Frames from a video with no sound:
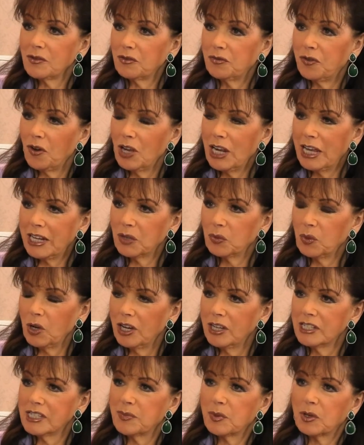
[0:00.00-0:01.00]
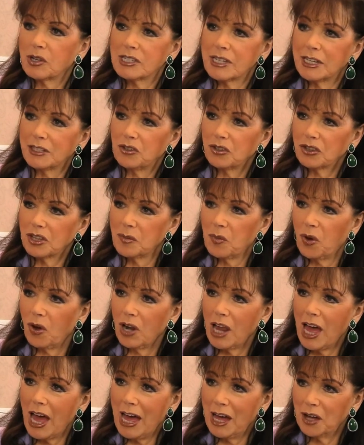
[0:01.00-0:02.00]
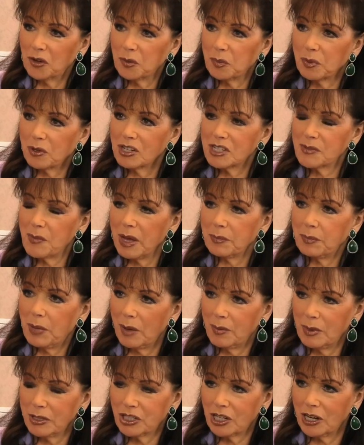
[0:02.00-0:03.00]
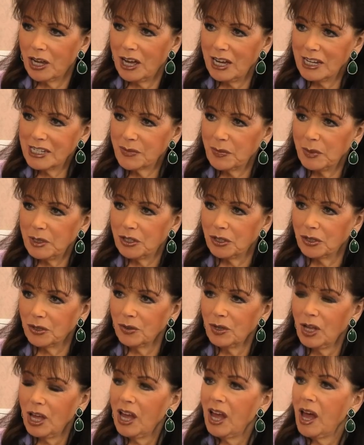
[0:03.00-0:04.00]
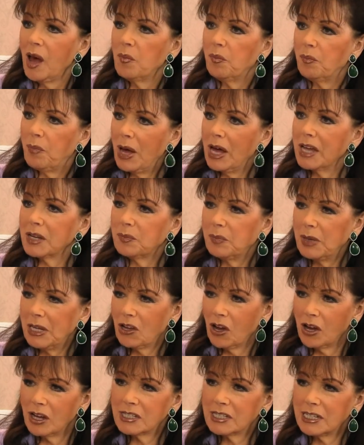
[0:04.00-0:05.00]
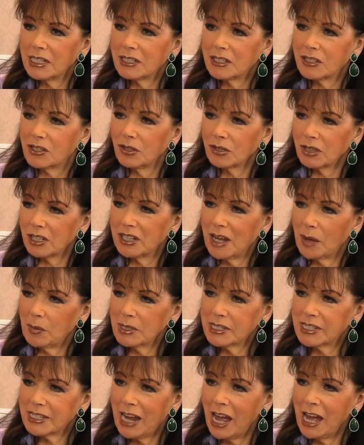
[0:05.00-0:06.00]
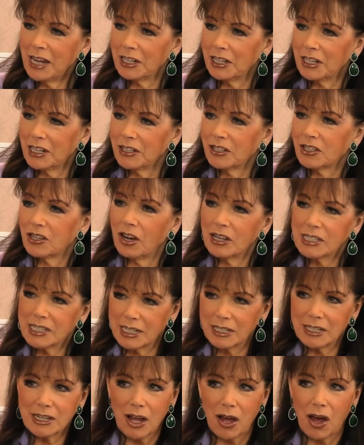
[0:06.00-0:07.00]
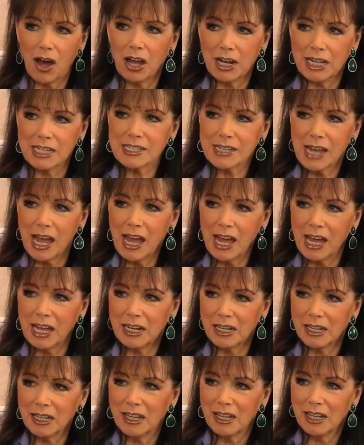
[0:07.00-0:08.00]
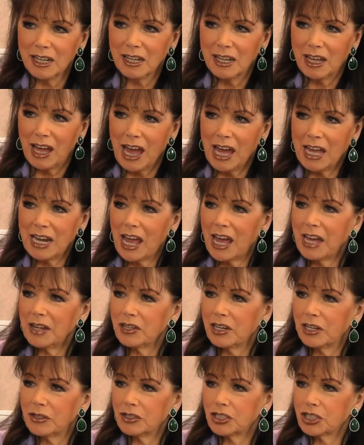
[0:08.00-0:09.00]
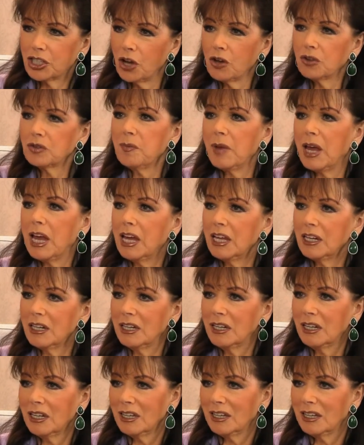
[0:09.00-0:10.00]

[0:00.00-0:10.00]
of the four-letter words, because I took them all out, because my publisher asked me to, but because it took the double standard and tossed it on its head and showed men.